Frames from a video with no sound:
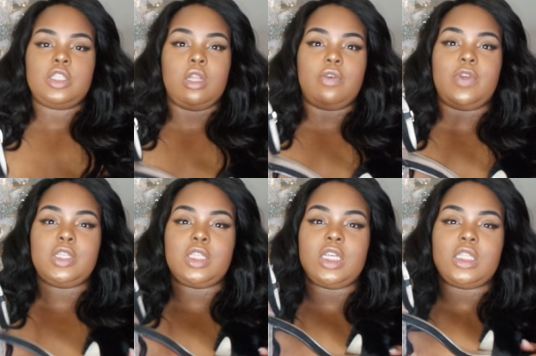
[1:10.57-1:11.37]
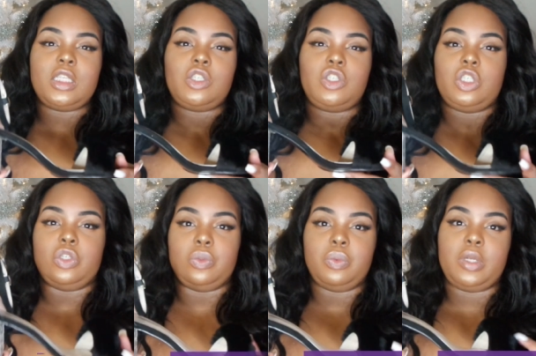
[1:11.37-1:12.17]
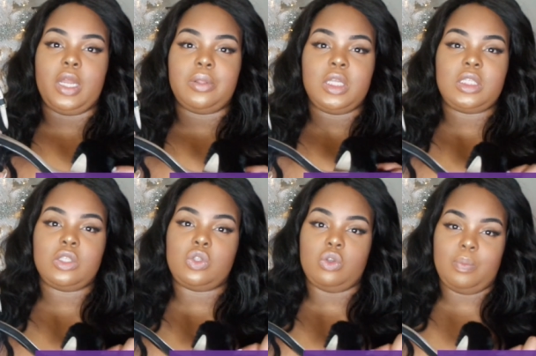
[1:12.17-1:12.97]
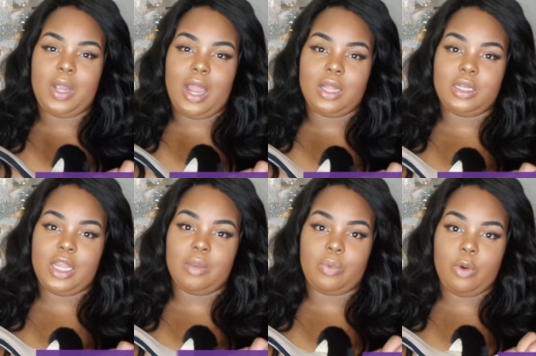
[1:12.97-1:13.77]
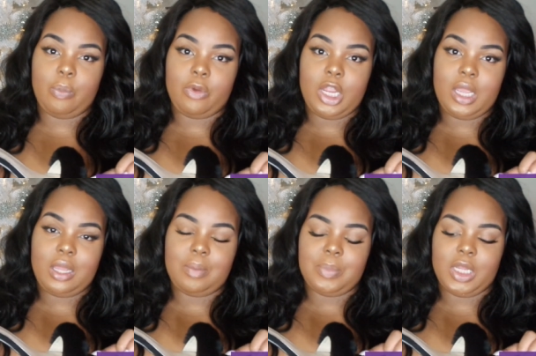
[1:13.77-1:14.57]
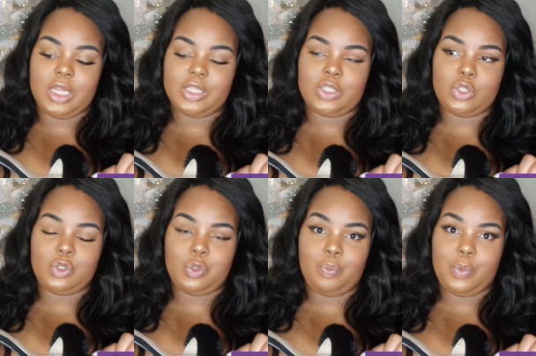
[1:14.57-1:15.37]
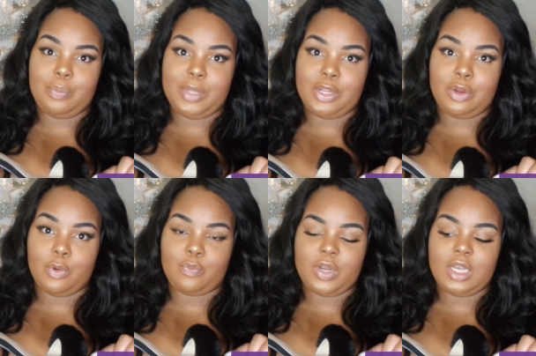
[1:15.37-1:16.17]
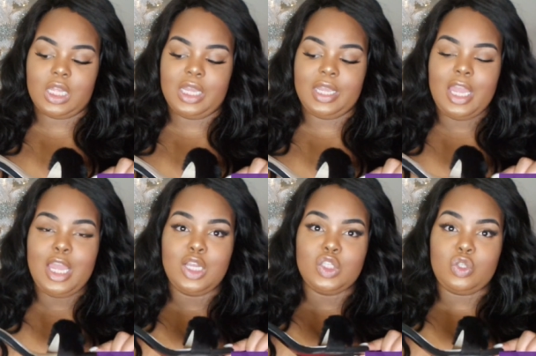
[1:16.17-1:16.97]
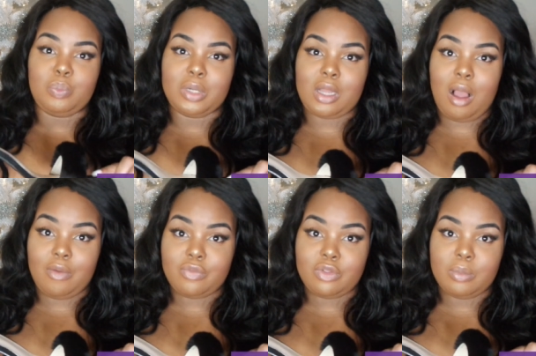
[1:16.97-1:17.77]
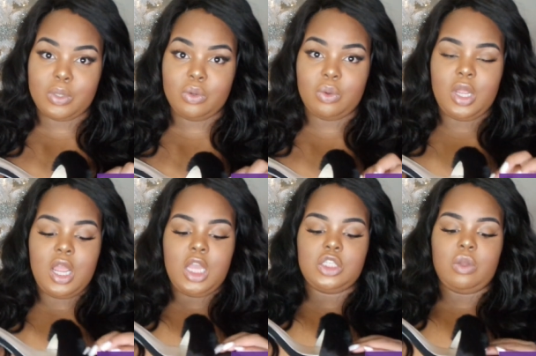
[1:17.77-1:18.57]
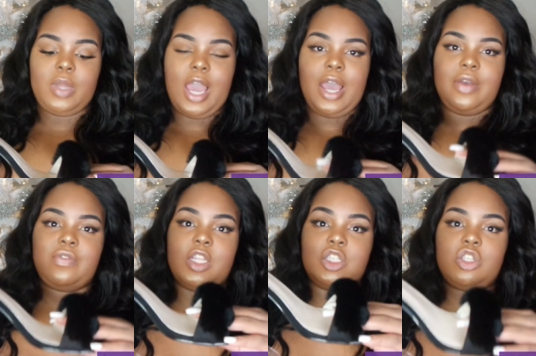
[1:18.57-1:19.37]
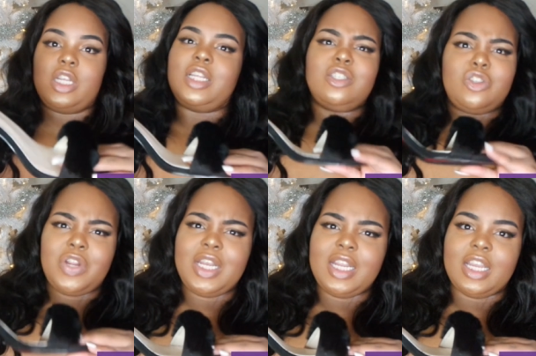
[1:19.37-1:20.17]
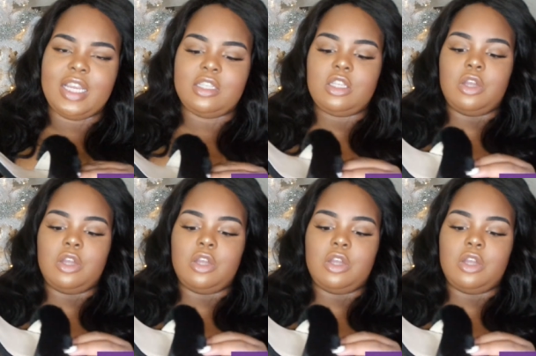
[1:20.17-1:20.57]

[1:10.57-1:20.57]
So the first thing is this shoe. Now this is super holiday appropriate, but super big girl friendly, super comfortable. So we have the trendy.